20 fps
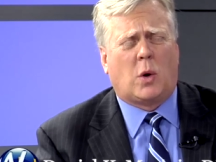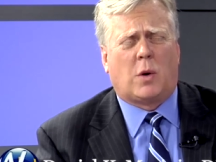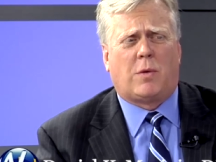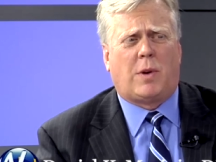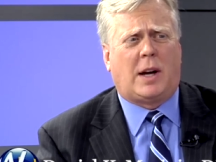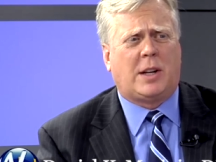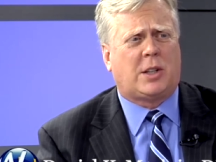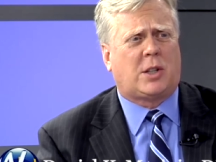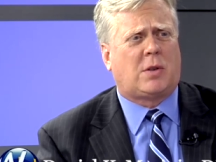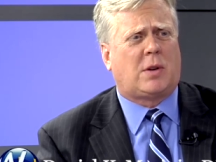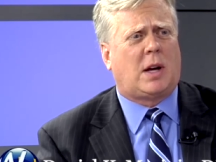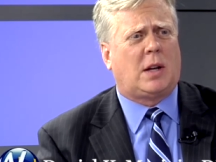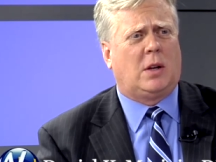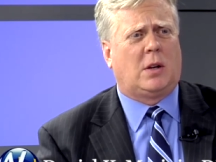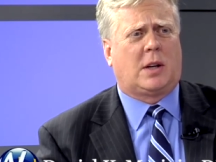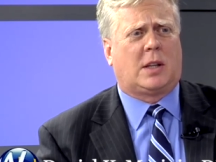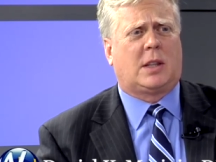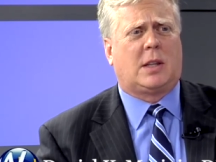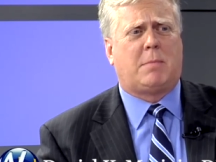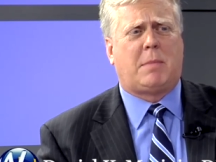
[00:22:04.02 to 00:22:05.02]
to a restaurant,
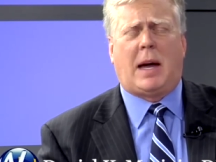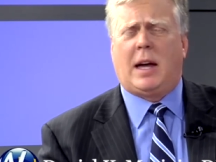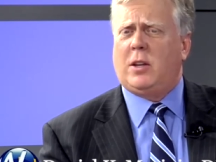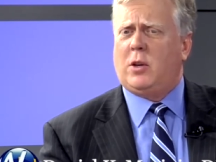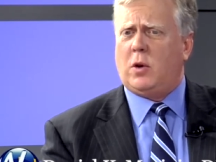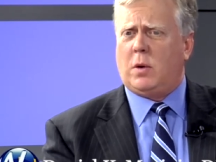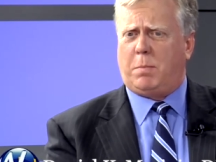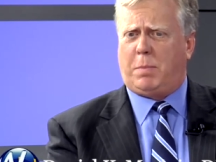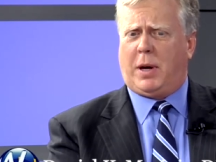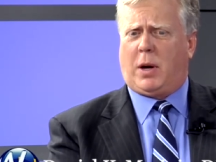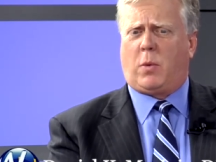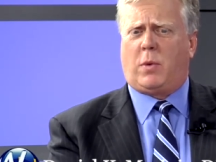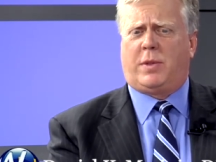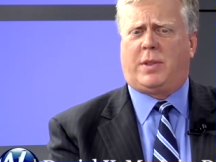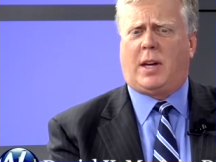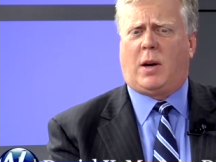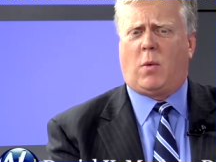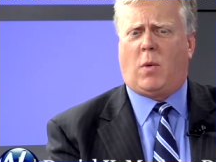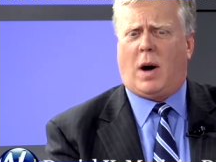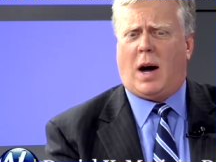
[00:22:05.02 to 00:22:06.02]
look at the menu, and pick
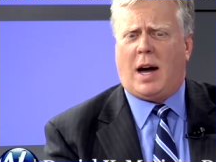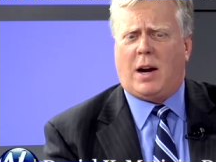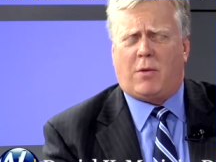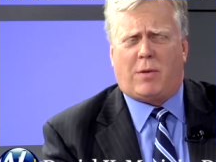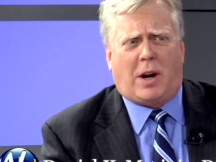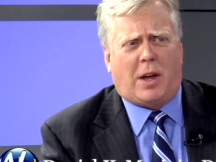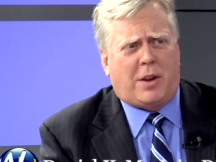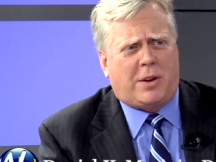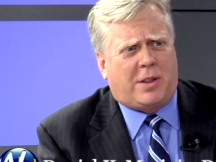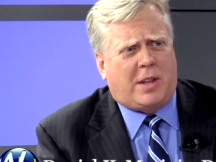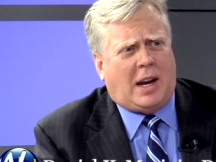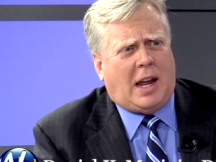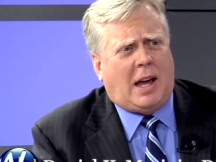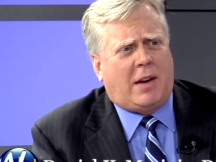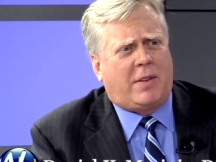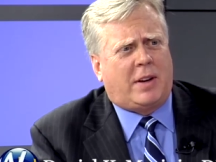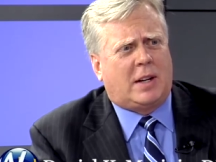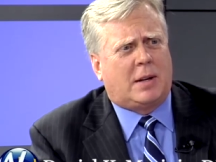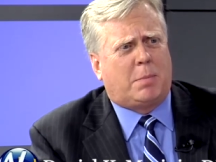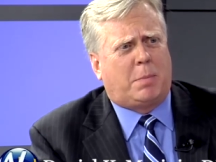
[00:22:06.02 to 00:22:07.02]
what they want rather than
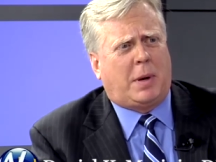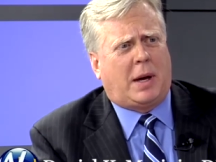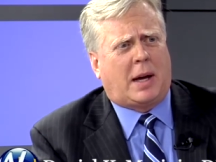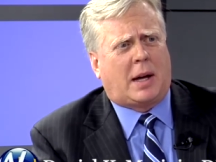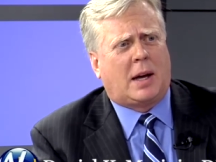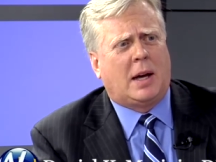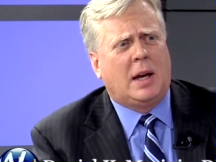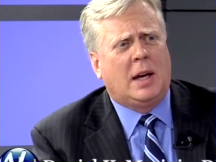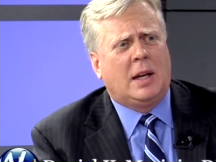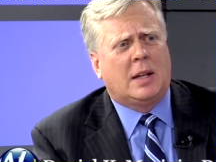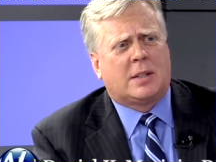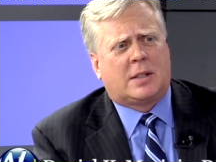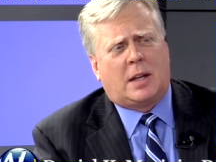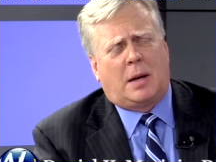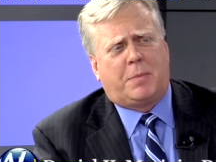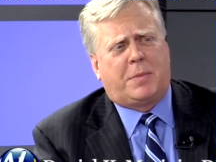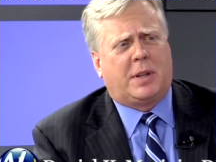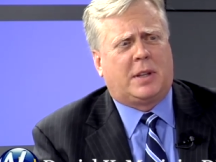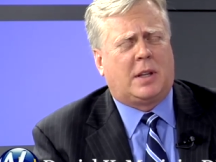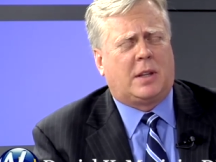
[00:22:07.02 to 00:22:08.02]
having to pick
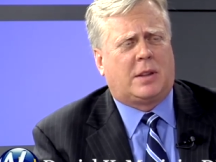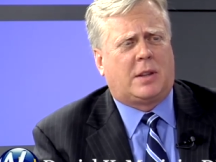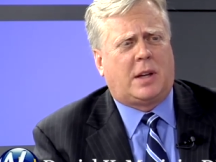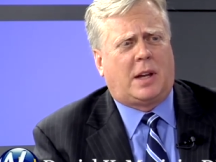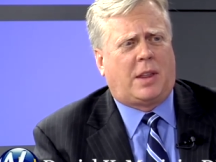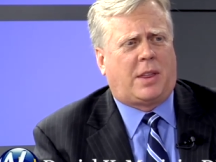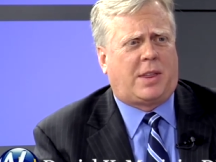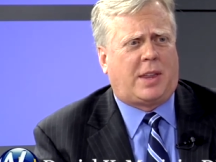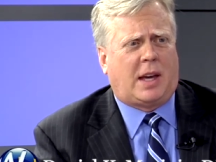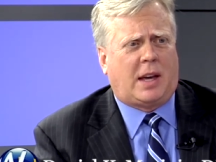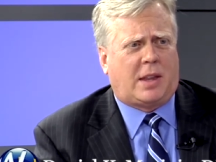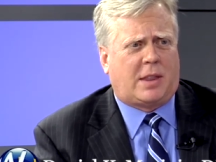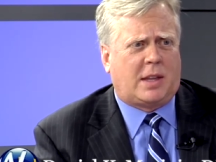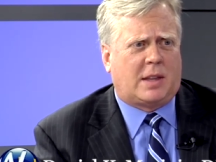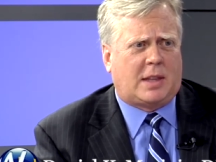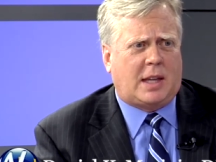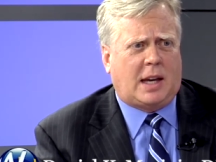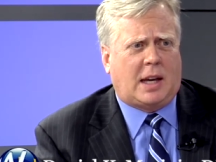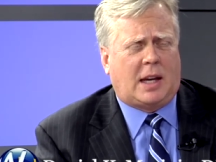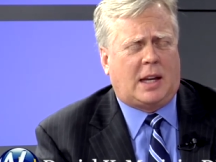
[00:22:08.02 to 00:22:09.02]
something that they think
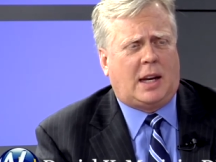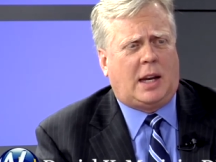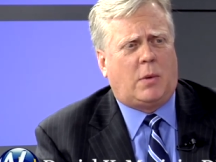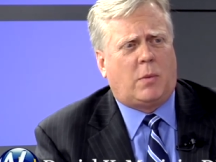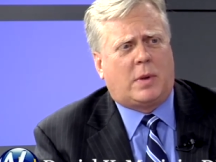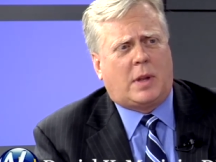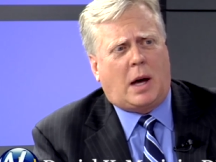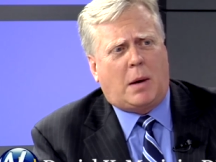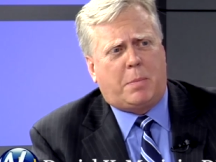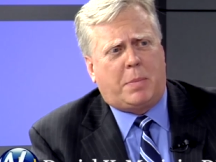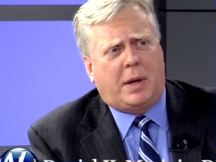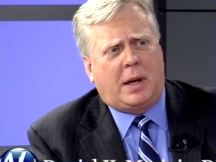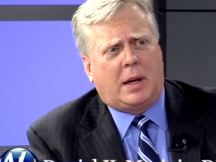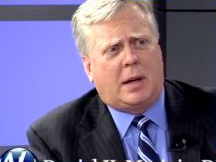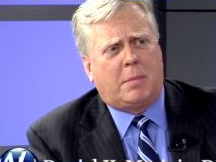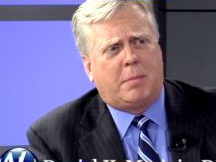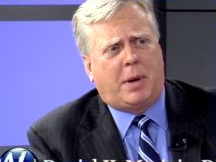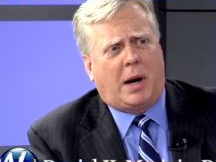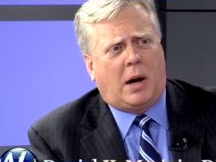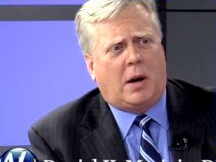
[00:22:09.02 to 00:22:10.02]
that they can eat without being
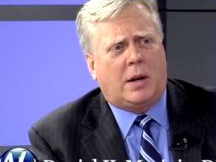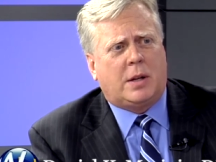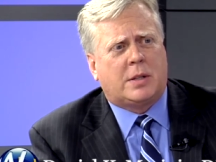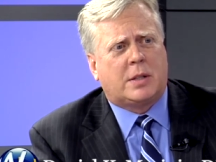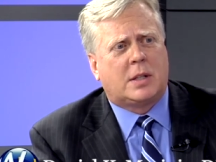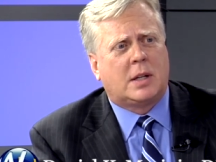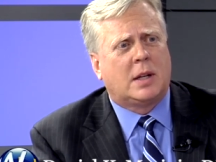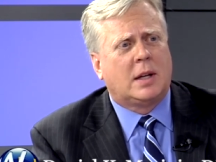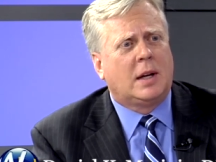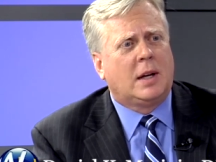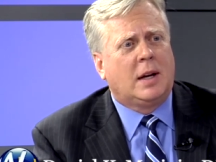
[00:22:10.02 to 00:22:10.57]
embarrassed.